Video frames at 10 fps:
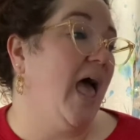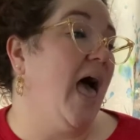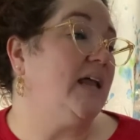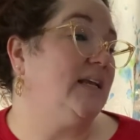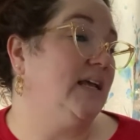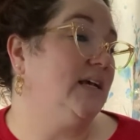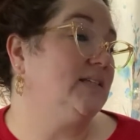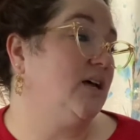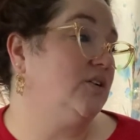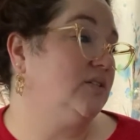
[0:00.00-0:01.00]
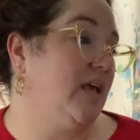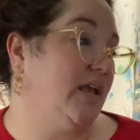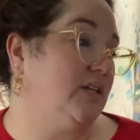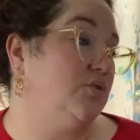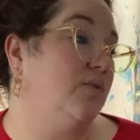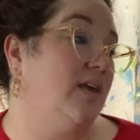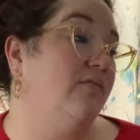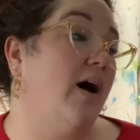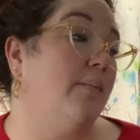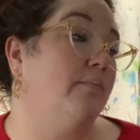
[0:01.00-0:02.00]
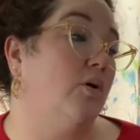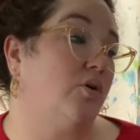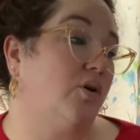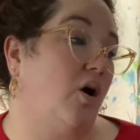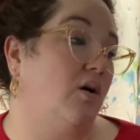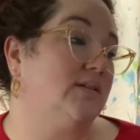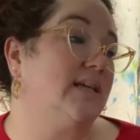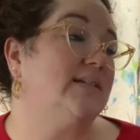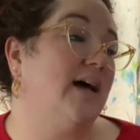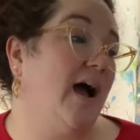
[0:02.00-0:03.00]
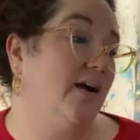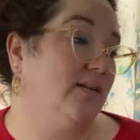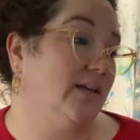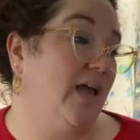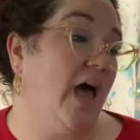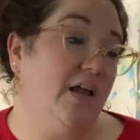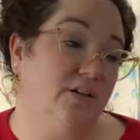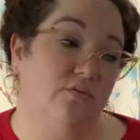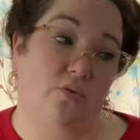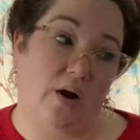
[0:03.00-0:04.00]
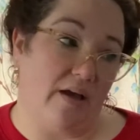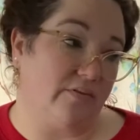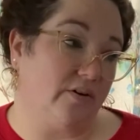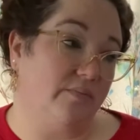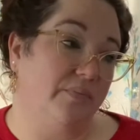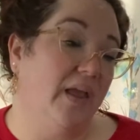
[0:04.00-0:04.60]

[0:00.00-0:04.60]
and he has undertaken to give up motor cars entirely and forever.